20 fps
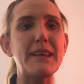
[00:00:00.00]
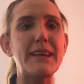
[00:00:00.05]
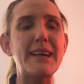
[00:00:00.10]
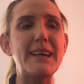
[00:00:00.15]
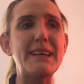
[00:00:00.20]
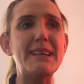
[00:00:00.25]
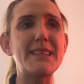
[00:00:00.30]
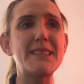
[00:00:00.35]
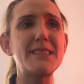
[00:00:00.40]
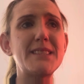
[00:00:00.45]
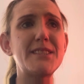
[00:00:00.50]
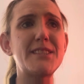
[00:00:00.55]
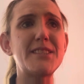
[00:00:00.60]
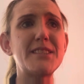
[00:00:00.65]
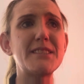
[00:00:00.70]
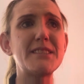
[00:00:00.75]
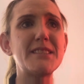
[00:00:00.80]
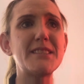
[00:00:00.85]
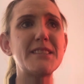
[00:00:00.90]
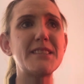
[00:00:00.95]
and
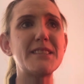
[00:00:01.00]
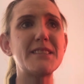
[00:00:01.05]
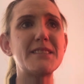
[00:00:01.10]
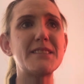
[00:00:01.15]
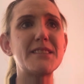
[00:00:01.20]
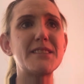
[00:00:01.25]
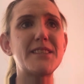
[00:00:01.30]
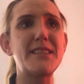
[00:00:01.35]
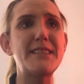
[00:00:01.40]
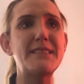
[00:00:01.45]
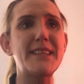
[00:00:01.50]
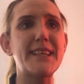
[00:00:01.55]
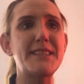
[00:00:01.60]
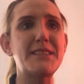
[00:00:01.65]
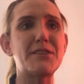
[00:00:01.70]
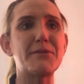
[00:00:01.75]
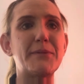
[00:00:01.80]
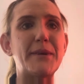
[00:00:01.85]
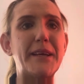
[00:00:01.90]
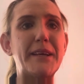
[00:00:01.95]
she said
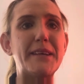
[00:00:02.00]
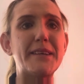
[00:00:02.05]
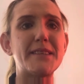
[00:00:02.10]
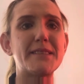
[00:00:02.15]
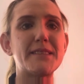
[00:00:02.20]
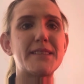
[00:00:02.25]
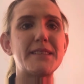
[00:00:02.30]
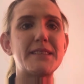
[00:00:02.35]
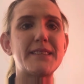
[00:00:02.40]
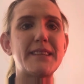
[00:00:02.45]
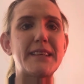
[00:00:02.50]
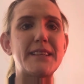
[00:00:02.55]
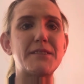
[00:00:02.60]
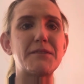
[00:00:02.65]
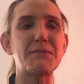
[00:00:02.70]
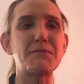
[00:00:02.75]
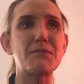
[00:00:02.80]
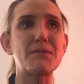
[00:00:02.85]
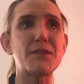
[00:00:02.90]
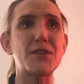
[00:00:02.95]
to me, she said,
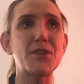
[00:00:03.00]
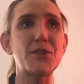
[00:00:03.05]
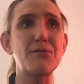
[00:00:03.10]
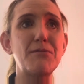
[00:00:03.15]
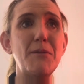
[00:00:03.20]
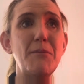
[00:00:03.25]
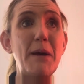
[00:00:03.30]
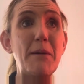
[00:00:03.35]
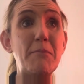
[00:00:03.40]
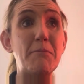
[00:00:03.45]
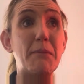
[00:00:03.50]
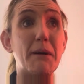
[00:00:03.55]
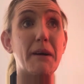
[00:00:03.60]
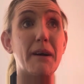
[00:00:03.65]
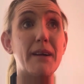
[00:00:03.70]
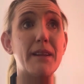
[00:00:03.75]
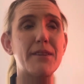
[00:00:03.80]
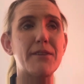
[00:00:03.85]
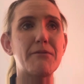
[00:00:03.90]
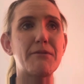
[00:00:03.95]
just
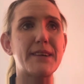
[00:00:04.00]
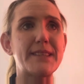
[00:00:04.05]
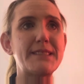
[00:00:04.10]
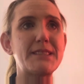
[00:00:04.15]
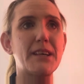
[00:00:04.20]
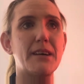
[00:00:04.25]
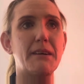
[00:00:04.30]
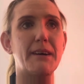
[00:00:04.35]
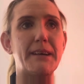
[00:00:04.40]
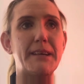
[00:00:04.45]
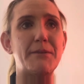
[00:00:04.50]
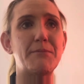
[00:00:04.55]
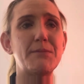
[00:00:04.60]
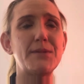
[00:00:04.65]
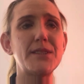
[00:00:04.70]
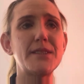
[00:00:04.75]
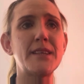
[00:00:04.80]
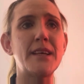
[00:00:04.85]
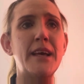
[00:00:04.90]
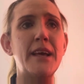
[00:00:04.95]
remember the fun
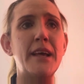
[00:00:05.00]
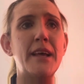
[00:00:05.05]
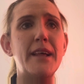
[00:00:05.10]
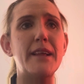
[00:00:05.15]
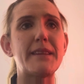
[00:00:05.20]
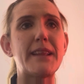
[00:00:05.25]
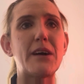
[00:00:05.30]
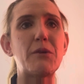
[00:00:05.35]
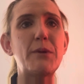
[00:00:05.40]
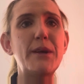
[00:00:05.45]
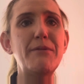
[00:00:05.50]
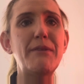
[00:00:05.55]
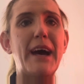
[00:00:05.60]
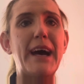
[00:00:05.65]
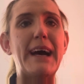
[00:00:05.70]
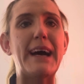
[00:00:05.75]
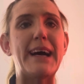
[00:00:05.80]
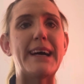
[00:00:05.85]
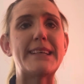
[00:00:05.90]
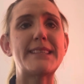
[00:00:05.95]
times that we've
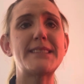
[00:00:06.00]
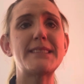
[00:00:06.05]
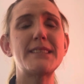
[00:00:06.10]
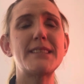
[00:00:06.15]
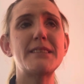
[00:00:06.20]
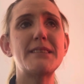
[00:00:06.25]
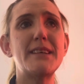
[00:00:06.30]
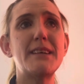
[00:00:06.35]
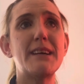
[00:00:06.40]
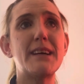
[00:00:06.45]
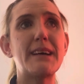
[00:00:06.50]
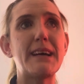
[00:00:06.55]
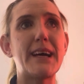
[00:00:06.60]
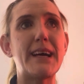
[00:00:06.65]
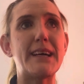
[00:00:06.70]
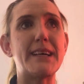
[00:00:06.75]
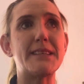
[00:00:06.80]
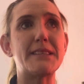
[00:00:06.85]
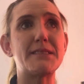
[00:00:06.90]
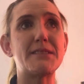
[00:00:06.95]
had
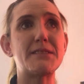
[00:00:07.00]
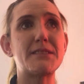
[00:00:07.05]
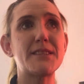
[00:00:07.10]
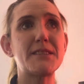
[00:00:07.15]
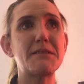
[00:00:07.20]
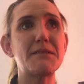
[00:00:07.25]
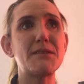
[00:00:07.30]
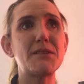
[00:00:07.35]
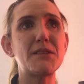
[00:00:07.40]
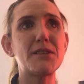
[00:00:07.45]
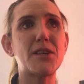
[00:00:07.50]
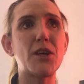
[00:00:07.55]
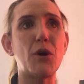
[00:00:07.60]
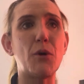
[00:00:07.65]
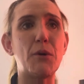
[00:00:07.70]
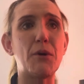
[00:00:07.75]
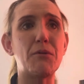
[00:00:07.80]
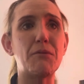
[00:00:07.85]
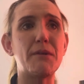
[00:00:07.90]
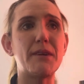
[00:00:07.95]
and go
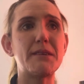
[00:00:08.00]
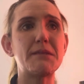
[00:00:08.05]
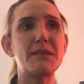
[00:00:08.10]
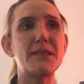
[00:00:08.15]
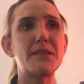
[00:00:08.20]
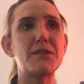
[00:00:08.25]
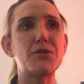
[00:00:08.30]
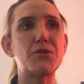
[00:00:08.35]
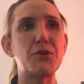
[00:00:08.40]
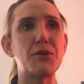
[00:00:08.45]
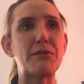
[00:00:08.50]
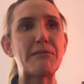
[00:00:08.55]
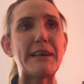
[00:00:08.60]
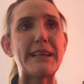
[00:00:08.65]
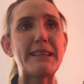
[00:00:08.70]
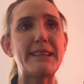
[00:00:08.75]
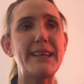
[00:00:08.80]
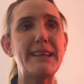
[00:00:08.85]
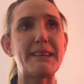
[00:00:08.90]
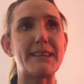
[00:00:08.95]
and and do
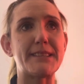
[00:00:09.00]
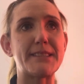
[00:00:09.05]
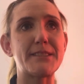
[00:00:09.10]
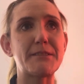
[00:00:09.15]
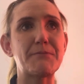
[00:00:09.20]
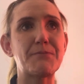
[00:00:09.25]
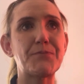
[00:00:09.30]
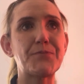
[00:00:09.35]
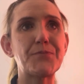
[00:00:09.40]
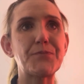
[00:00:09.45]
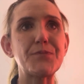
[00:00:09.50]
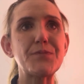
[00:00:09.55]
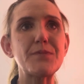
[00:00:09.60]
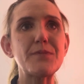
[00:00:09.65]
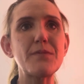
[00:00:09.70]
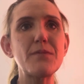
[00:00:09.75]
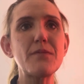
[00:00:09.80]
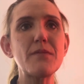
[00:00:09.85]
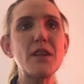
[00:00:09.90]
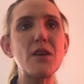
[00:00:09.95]
great things,
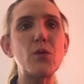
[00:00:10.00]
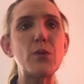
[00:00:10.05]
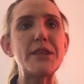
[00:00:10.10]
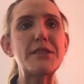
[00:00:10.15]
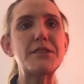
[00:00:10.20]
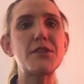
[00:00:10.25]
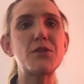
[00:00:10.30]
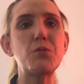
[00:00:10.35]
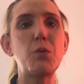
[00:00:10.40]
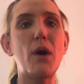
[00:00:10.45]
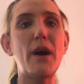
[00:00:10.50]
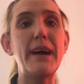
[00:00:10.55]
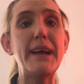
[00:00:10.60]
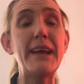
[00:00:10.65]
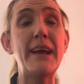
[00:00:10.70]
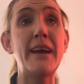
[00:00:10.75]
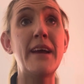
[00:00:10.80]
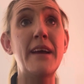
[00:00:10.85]
which is why